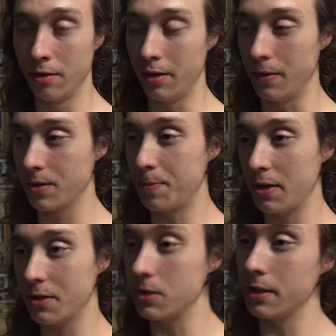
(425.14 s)
And those
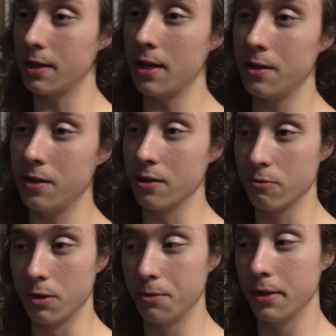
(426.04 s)
parasitic
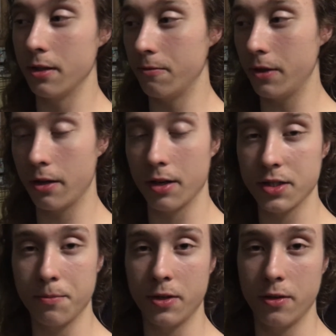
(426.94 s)
entities, well, we can figure out
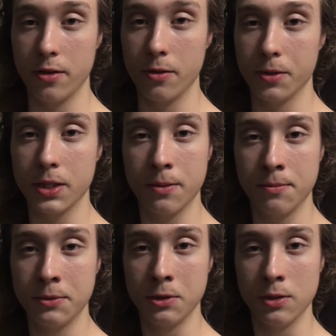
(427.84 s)
something to do with
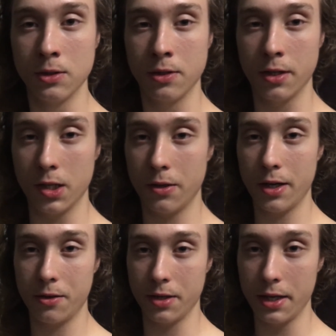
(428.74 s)
them.
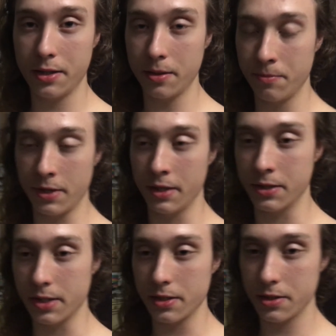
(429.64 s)
I don't hate them, they
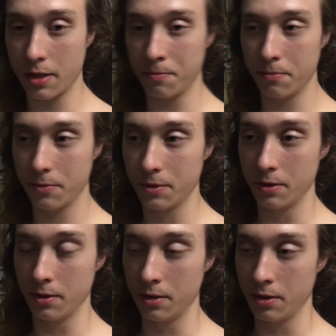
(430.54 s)
exist. I'm
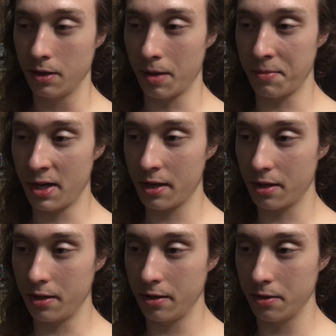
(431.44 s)
not
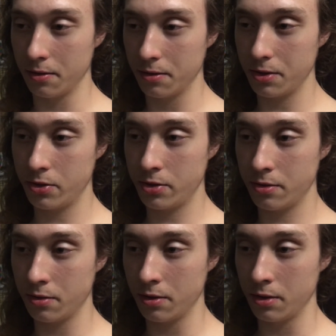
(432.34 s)
gonna
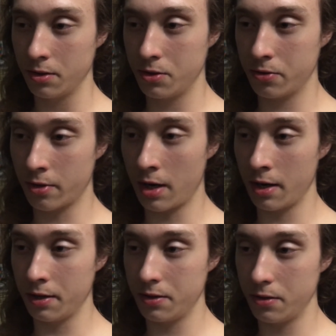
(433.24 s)

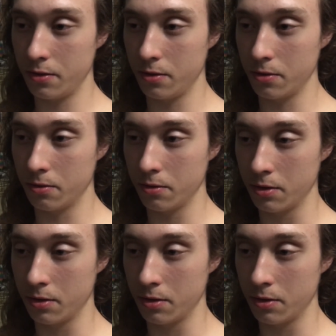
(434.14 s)
try to...